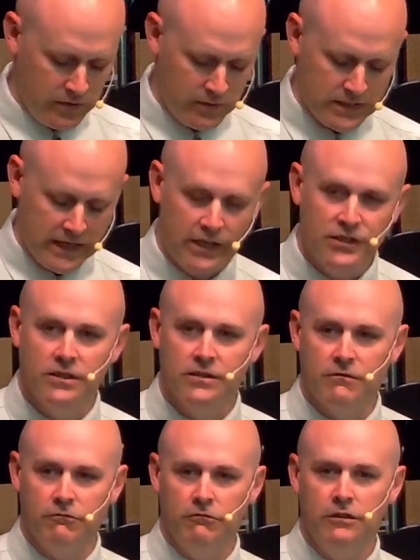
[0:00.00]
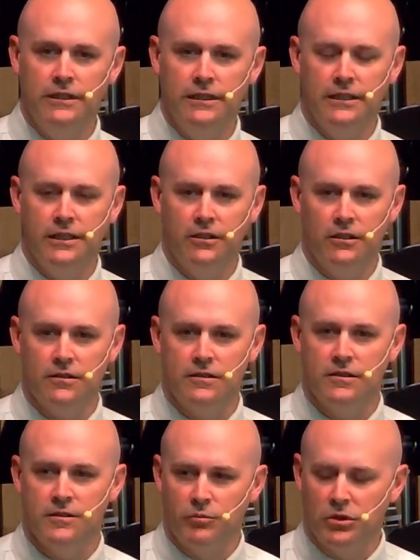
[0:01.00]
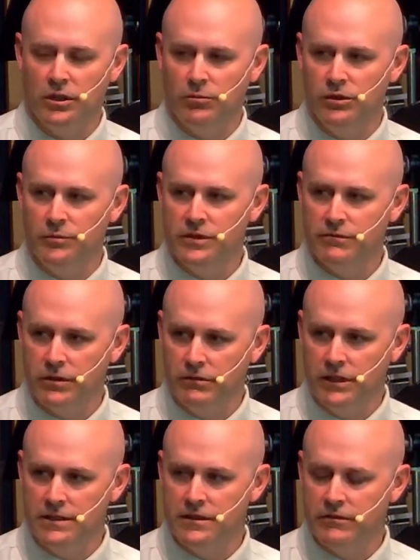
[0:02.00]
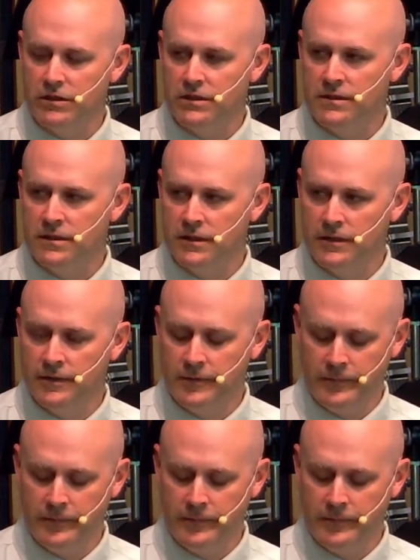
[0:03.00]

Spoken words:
those actions really caused some problems for the rest of us.